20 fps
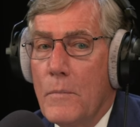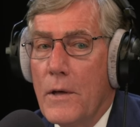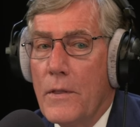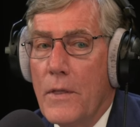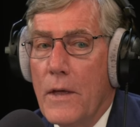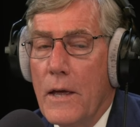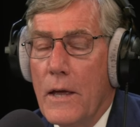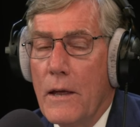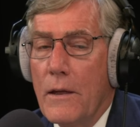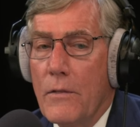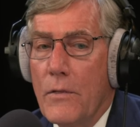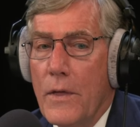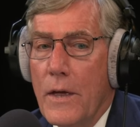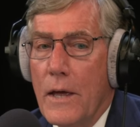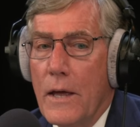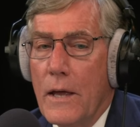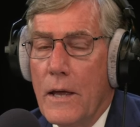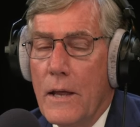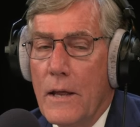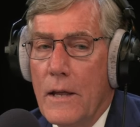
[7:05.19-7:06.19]
But they,
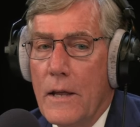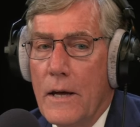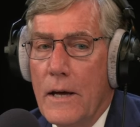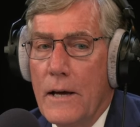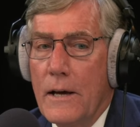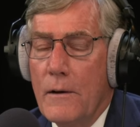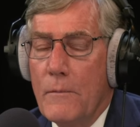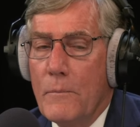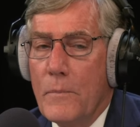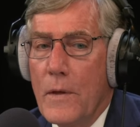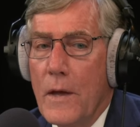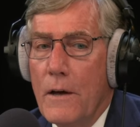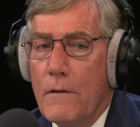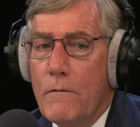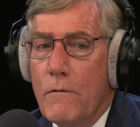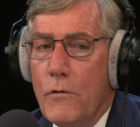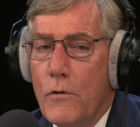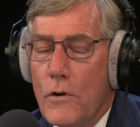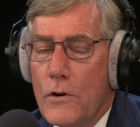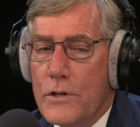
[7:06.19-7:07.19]
they um,
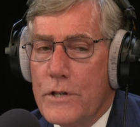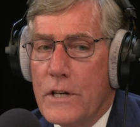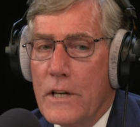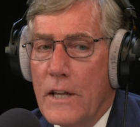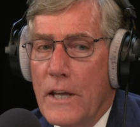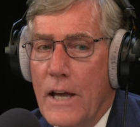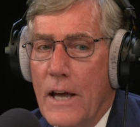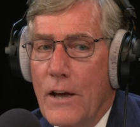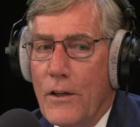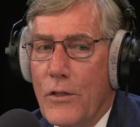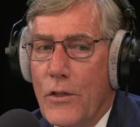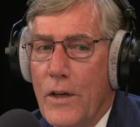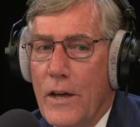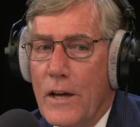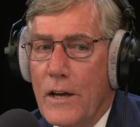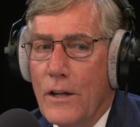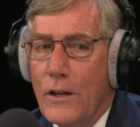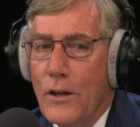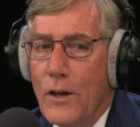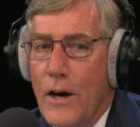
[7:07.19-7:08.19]
unfortunately, I
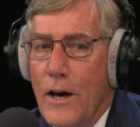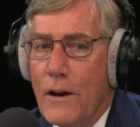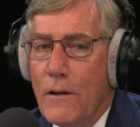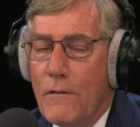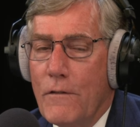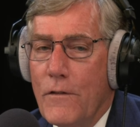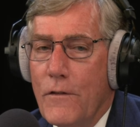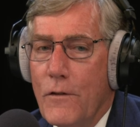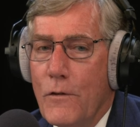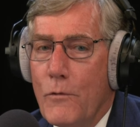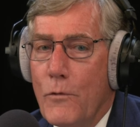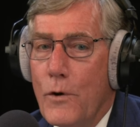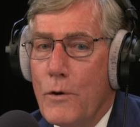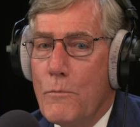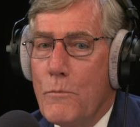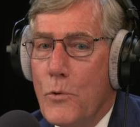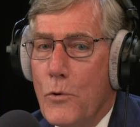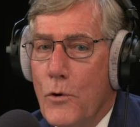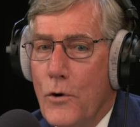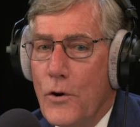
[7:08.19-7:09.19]
think a lot of
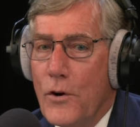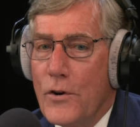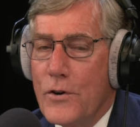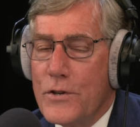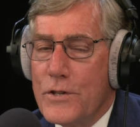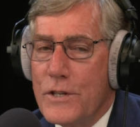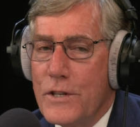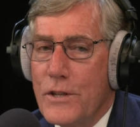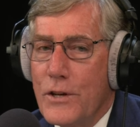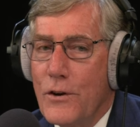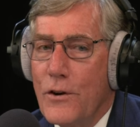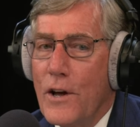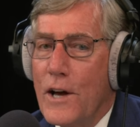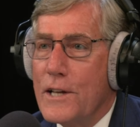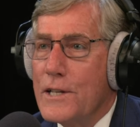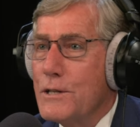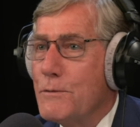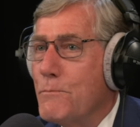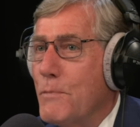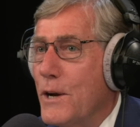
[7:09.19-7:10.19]
reporters, they're
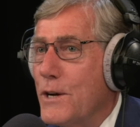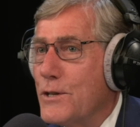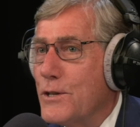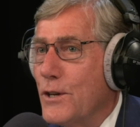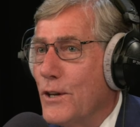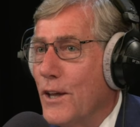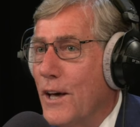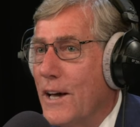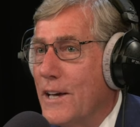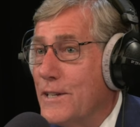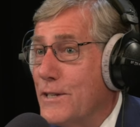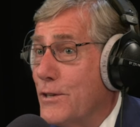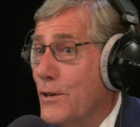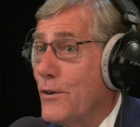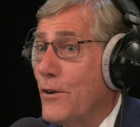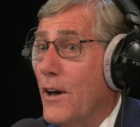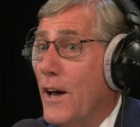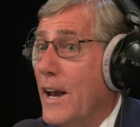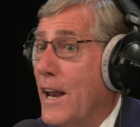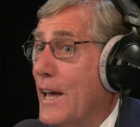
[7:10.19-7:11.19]
not specialized. They're
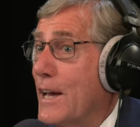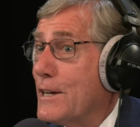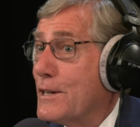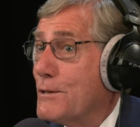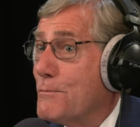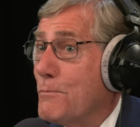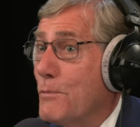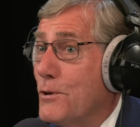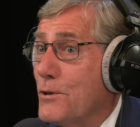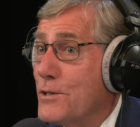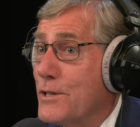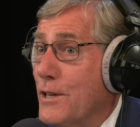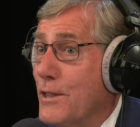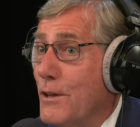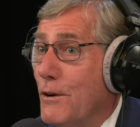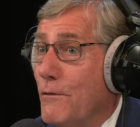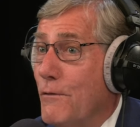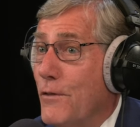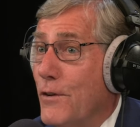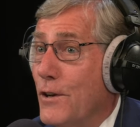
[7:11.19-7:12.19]
not experts in
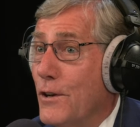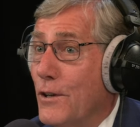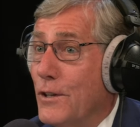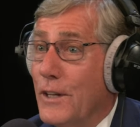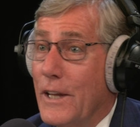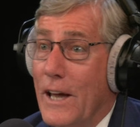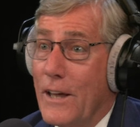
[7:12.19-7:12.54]
their field